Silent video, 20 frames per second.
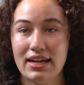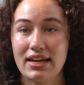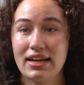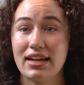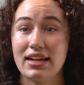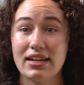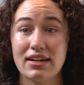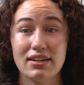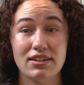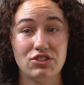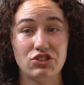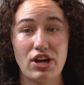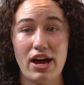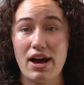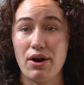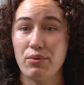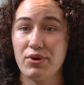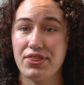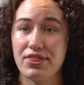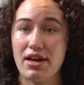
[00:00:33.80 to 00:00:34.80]
getting to
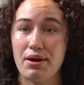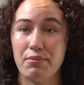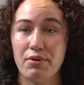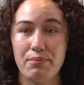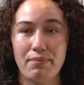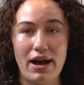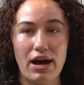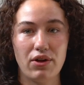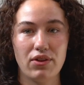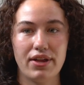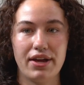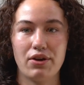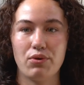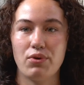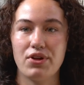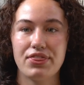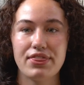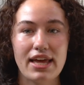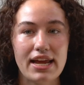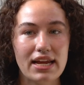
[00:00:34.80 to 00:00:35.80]
chat with them about like
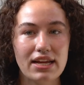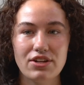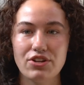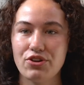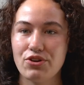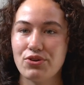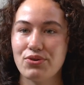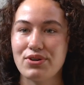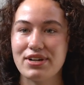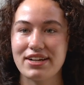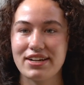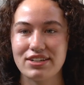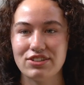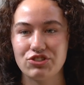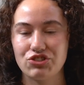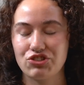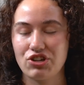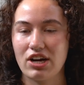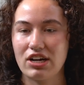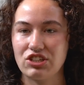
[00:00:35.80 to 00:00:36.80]
what they do in
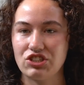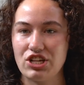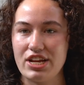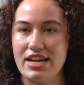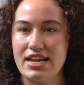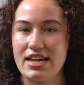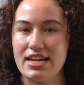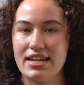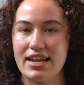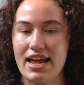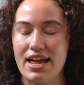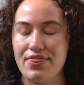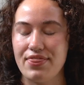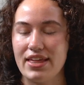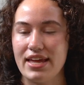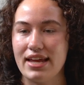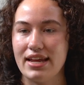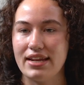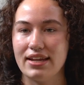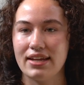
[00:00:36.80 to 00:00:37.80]
construction and
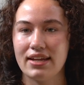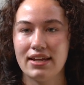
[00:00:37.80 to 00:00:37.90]
then